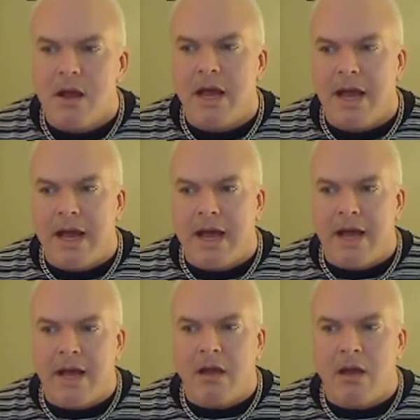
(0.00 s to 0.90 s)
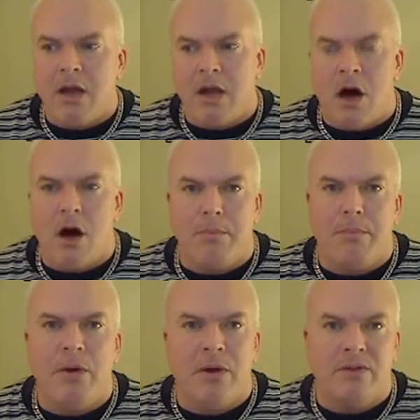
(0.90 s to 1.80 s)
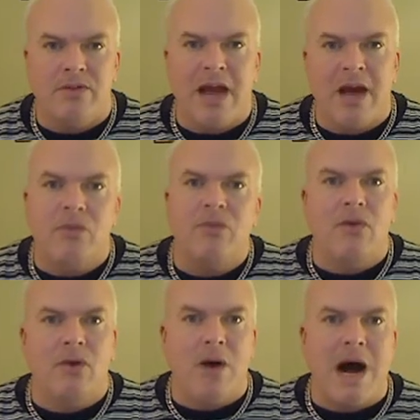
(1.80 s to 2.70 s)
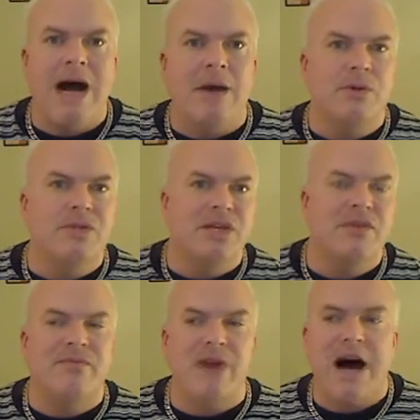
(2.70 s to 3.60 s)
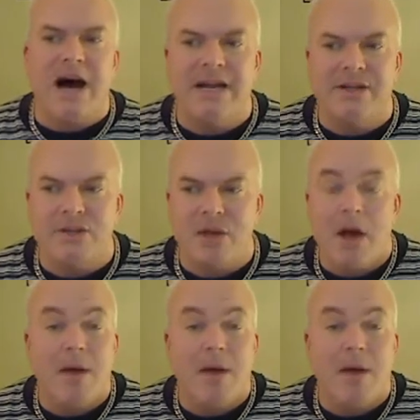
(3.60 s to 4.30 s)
And it all boiled down to I was advised